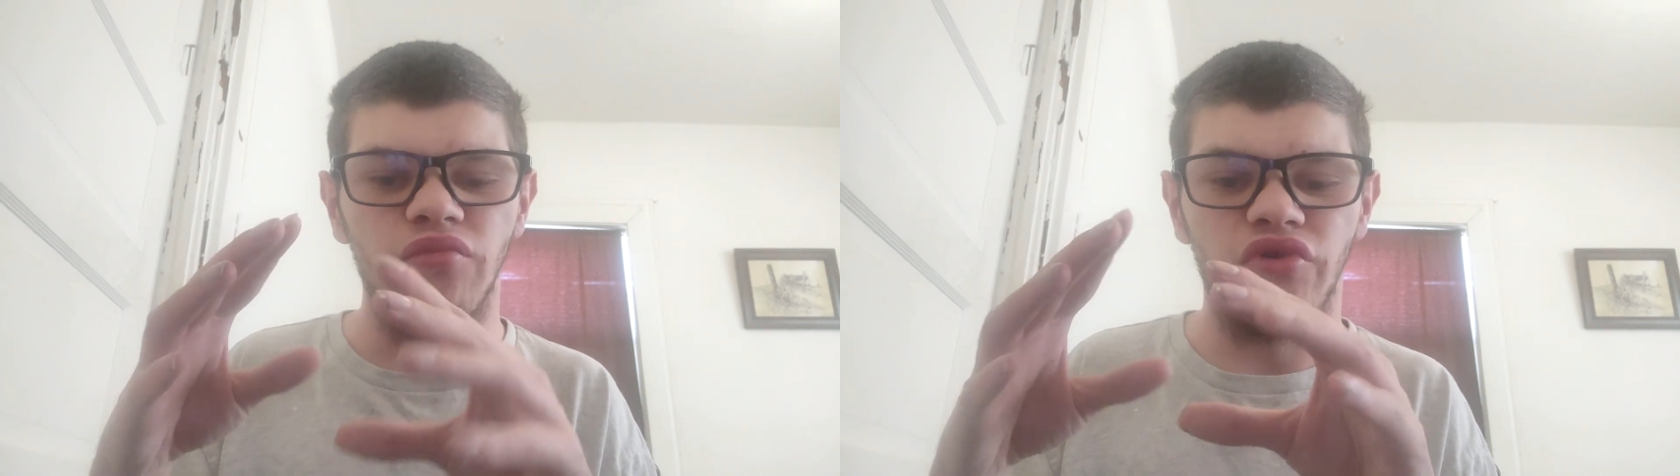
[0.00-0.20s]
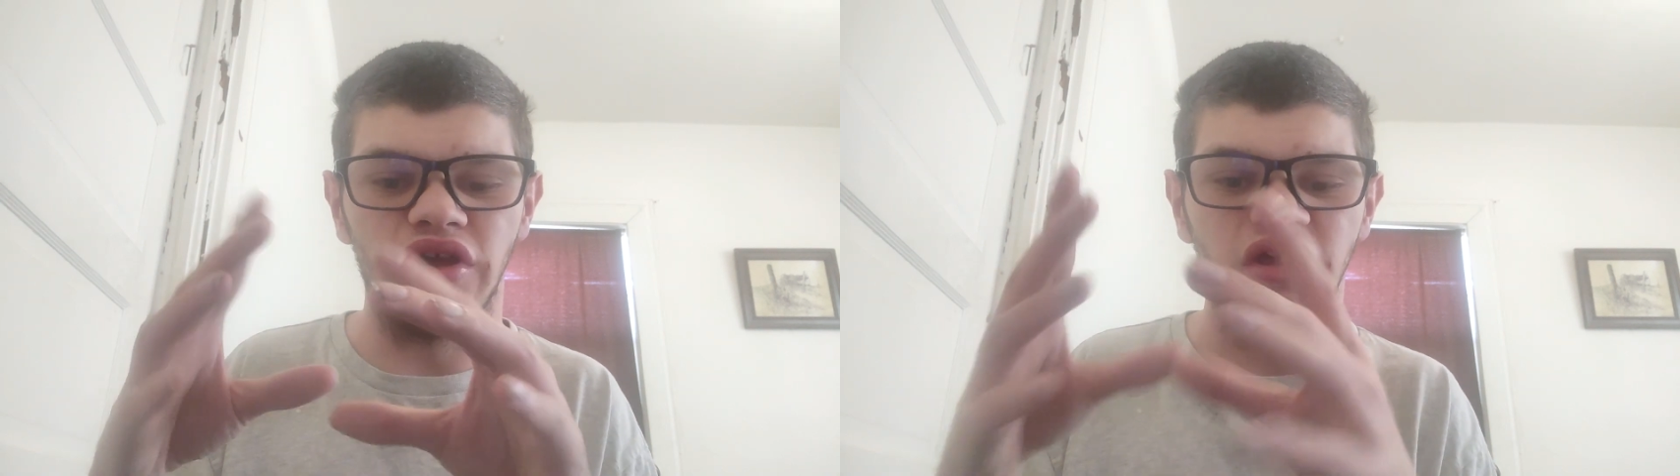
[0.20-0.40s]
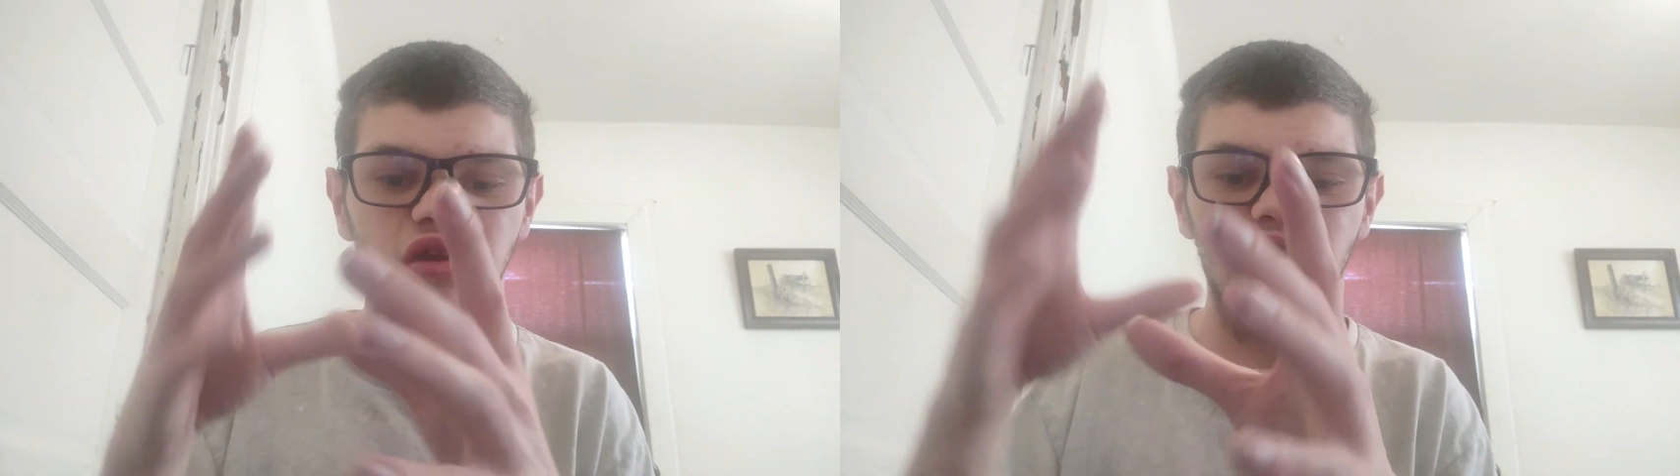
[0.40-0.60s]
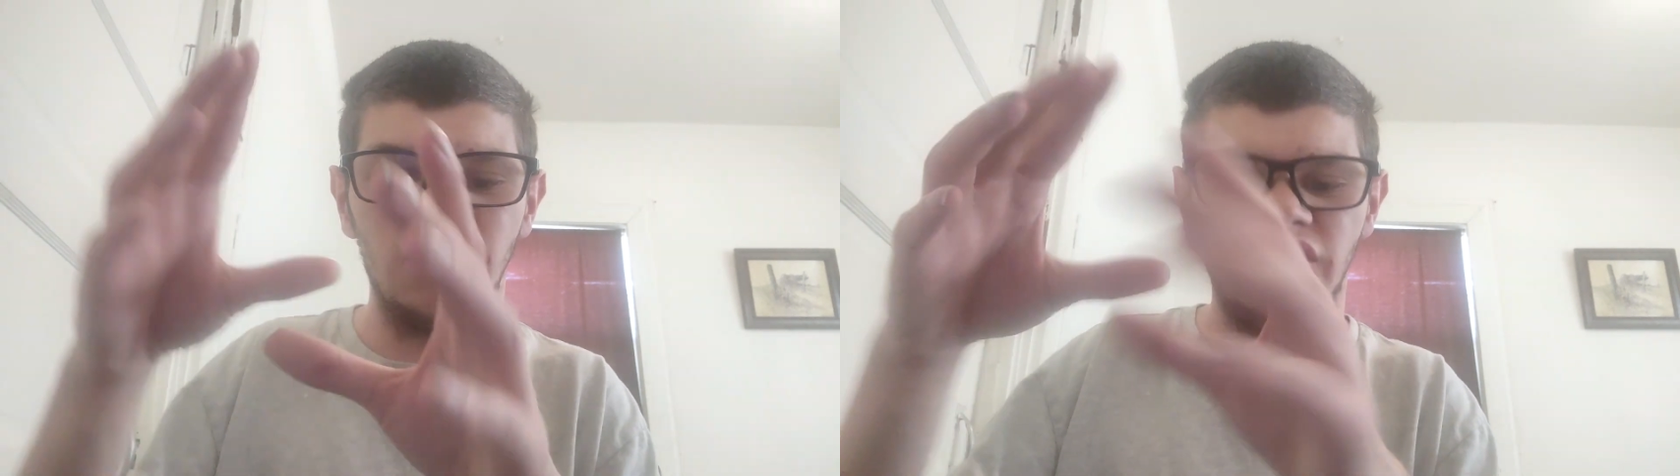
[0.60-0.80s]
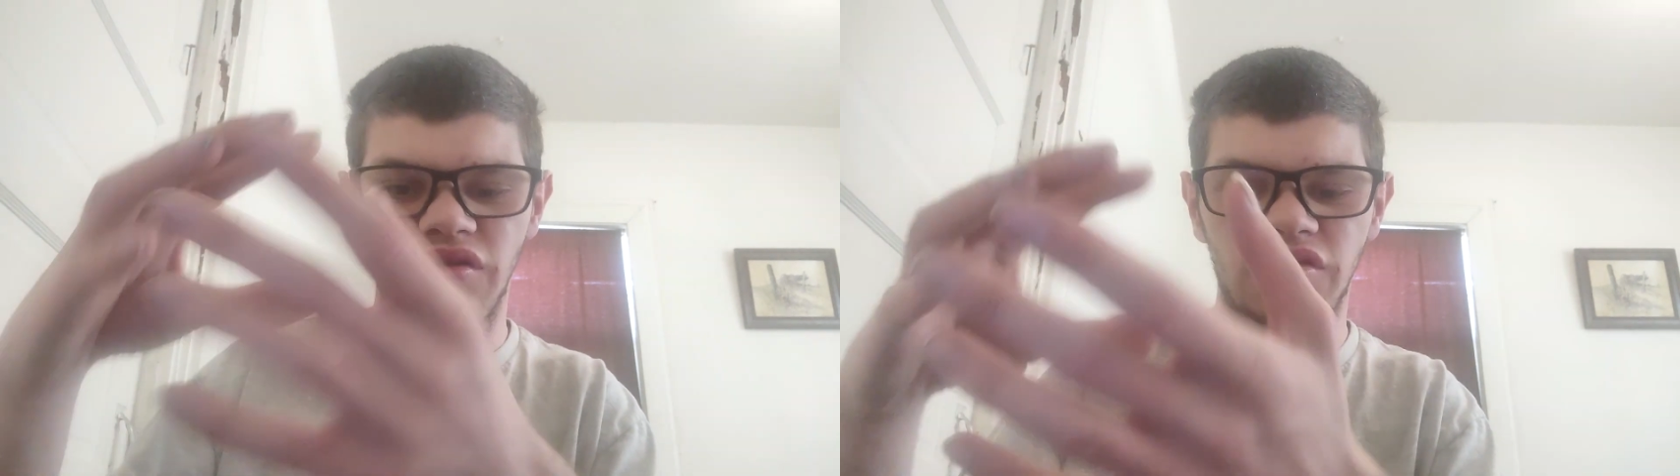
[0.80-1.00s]
But
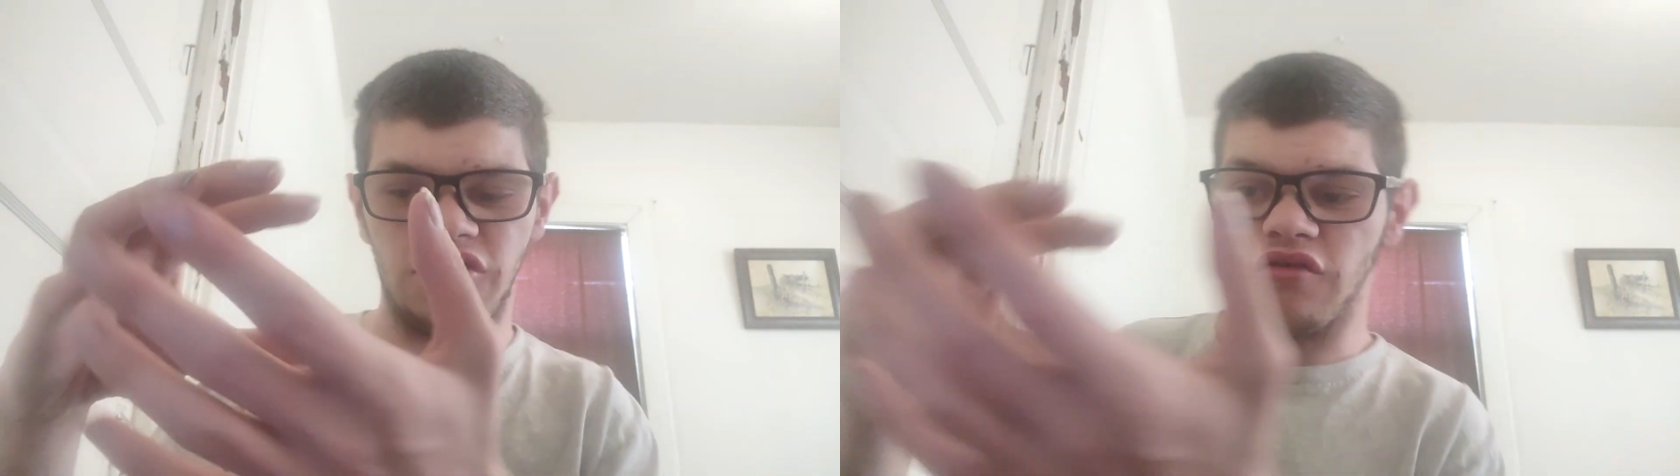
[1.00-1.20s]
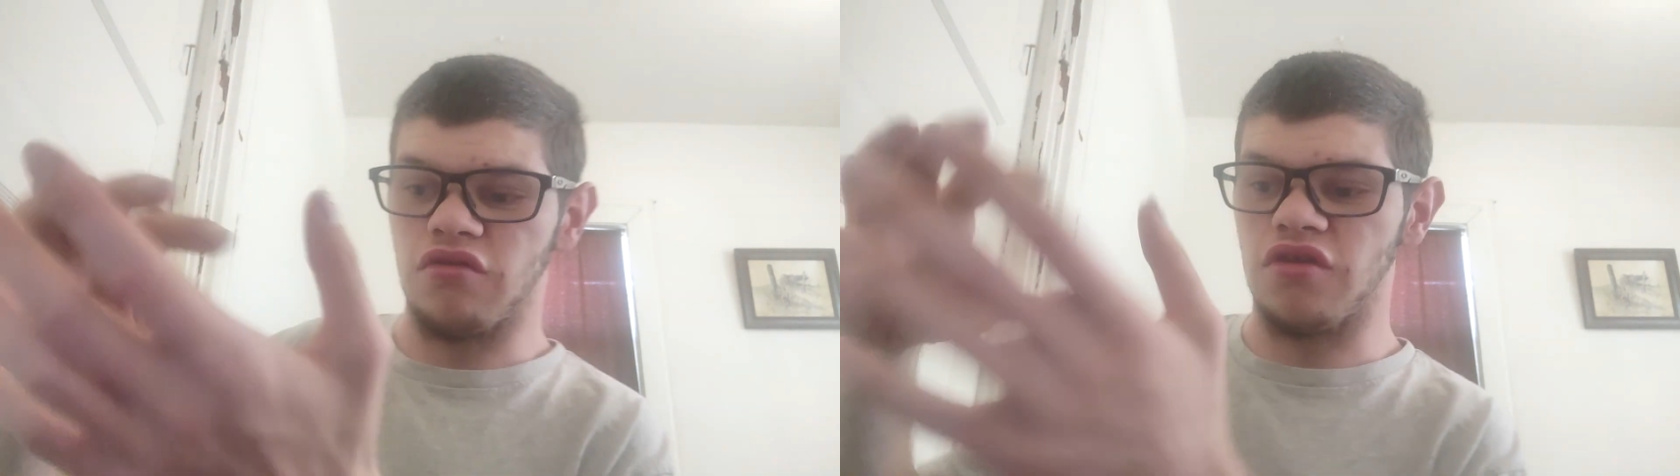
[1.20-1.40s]
so